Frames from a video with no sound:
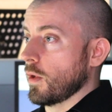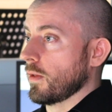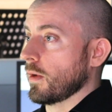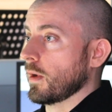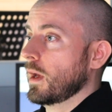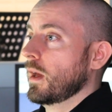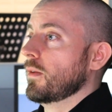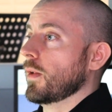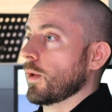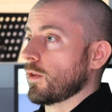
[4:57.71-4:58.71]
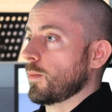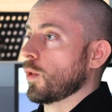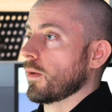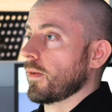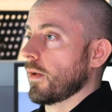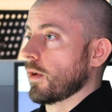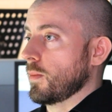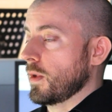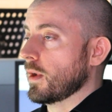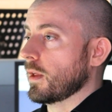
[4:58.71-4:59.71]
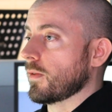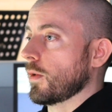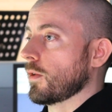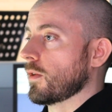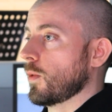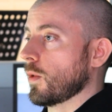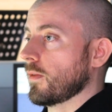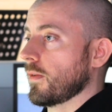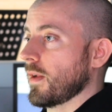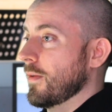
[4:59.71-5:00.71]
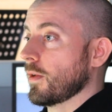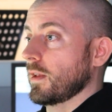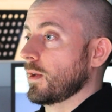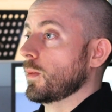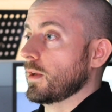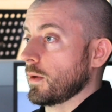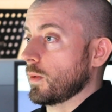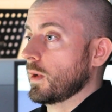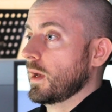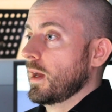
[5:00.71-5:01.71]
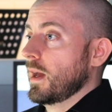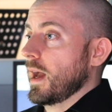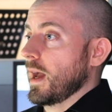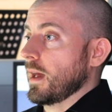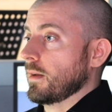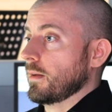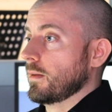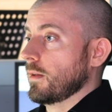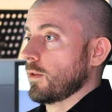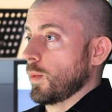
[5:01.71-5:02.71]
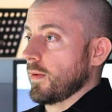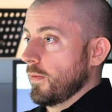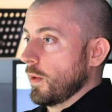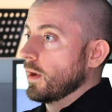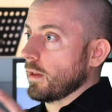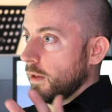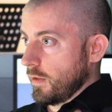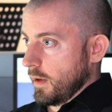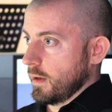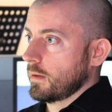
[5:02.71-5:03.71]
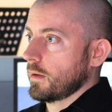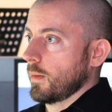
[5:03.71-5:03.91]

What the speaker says: of each other, very supportive of our communities, very supportive of everything that we do. And so we have a very holistic